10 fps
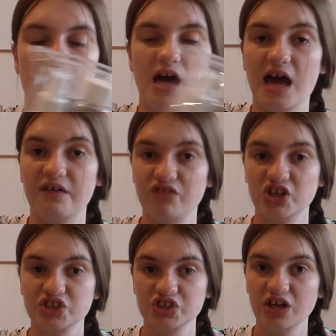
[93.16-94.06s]
air
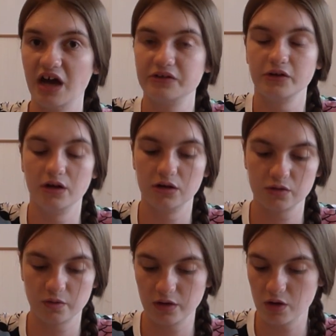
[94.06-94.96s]
freshener, I don't know
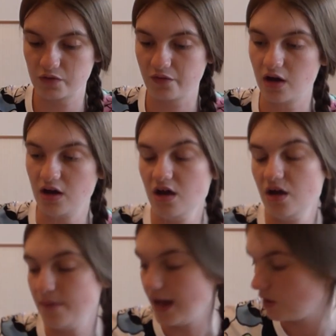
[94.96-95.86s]
what you use for.
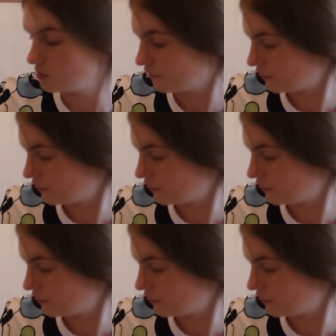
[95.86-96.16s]
Pound